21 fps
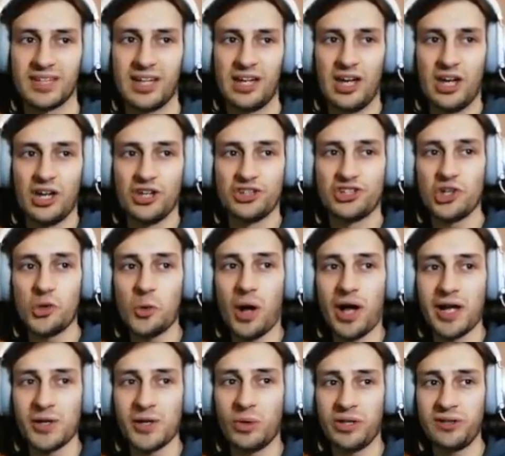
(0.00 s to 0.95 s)
So
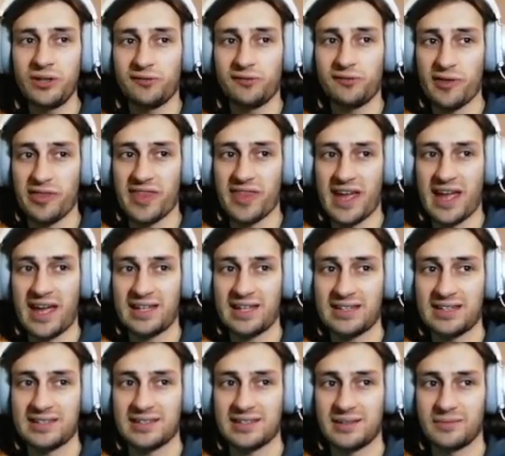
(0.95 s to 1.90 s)
I went for
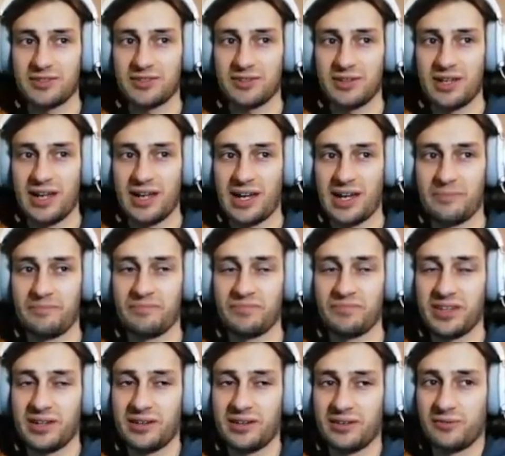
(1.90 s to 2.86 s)
that
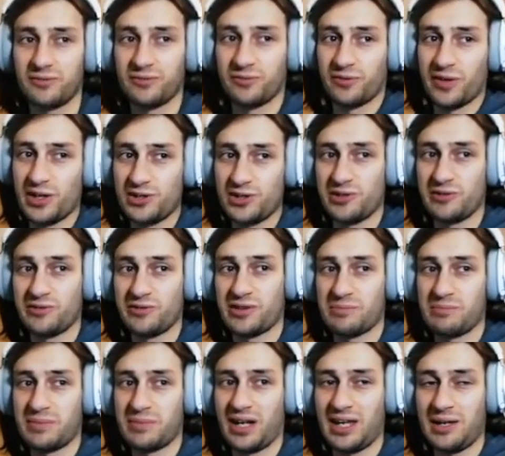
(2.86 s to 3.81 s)
version of the
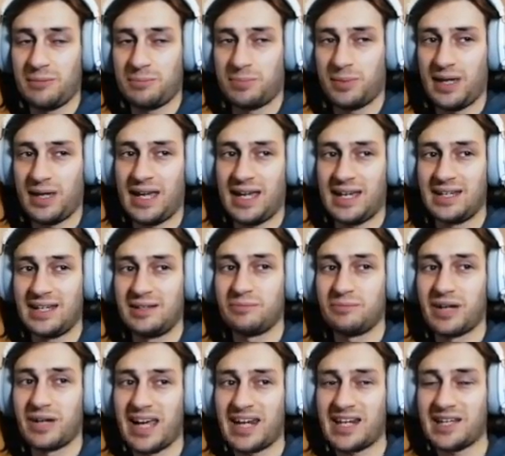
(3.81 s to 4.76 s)
Minip in
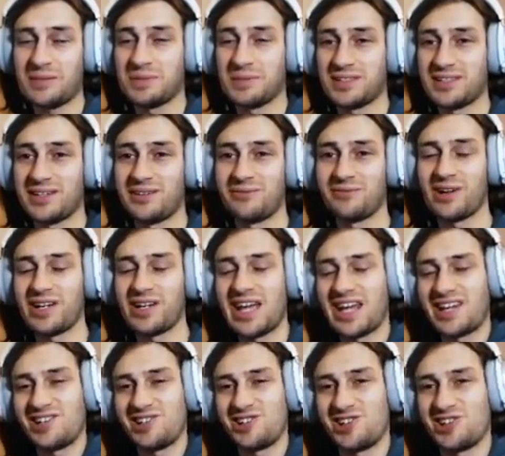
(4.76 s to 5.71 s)
my any % run,
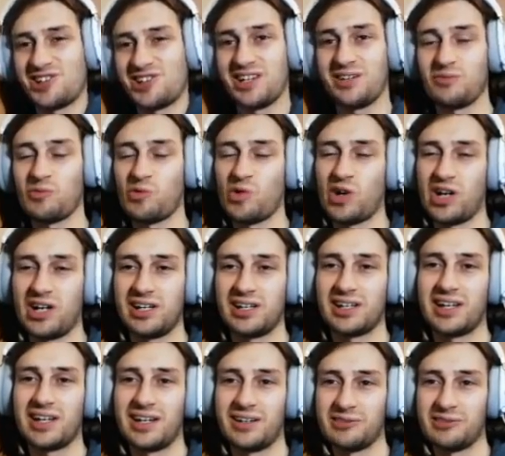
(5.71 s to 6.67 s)
and it just didn't
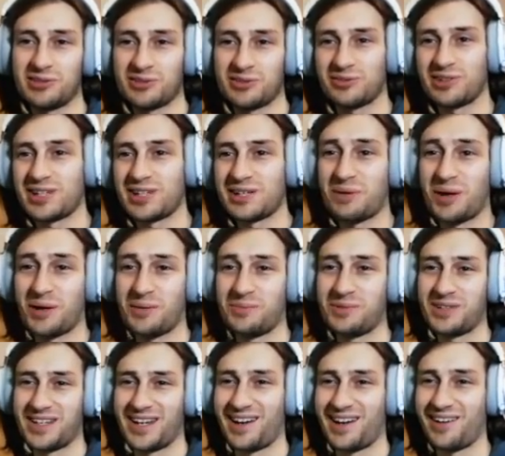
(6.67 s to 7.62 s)
work, and I was really
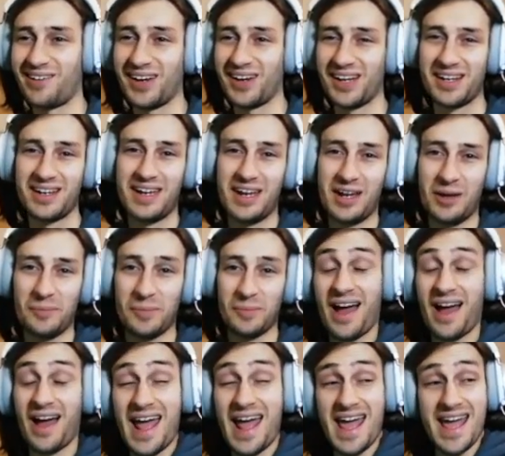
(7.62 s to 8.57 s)
bummed out.
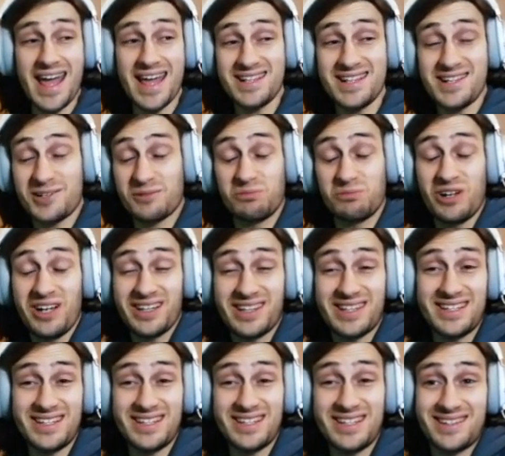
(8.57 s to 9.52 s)
But it just worked
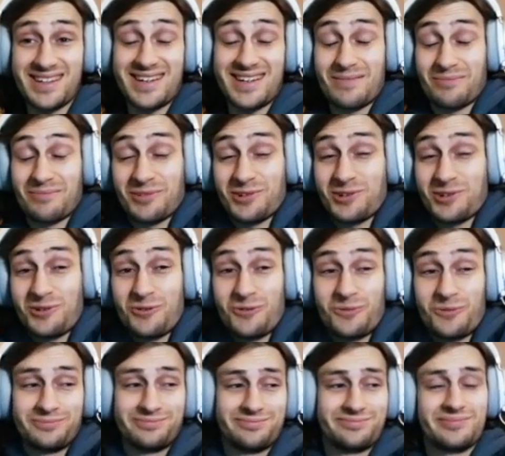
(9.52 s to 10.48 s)
this time. Cool.
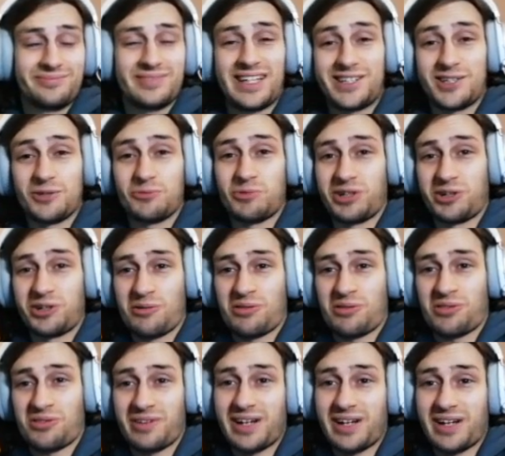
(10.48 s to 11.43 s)
It's a
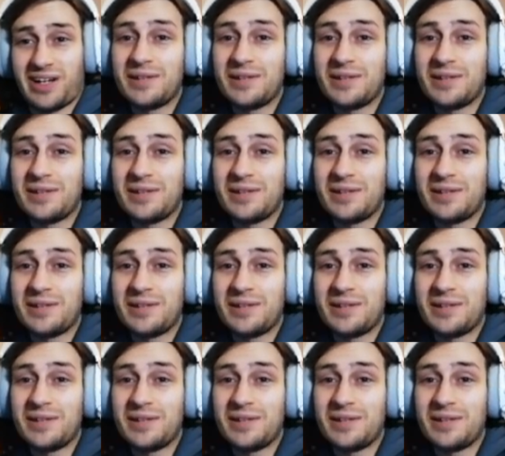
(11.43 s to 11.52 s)
103